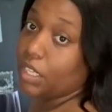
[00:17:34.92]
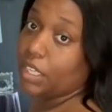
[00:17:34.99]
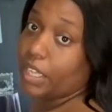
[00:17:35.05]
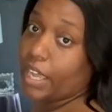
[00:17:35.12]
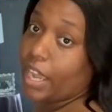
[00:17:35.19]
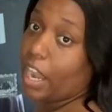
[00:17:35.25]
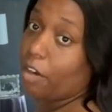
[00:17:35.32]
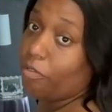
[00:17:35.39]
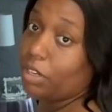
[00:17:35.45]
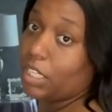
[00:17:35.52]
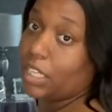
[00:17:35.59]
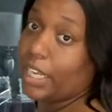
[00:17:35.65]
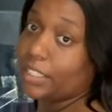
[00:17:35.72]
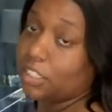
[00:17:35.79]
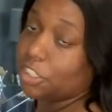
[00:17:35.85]
yeah, I really
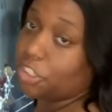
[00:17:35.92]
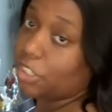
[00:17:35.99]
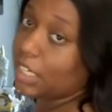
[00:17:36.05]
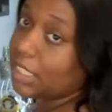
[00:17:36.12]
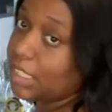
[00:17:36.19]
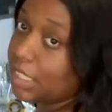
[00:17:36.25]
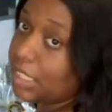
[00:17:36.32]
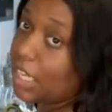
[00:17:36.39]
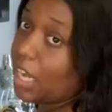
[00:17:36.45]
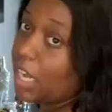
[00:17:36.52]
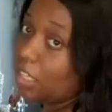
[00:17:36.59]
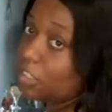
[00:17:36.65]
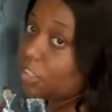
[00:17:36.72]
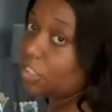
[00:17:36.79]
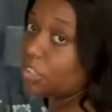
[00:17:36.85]
like this dress. These
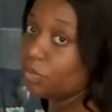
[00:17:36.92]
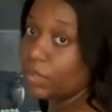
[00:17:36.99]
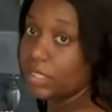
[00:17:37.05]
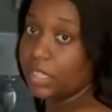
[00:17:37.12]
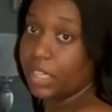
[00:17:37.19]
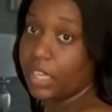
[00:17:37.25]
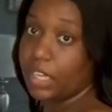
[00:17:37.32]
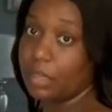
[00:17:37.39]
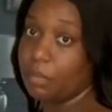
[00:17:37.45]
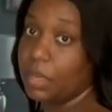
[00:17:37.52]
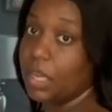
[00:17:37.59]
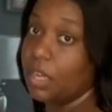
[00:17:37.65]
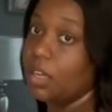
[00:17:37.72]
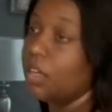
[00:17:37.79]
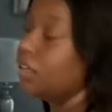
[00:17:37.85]
colors is what's getting me.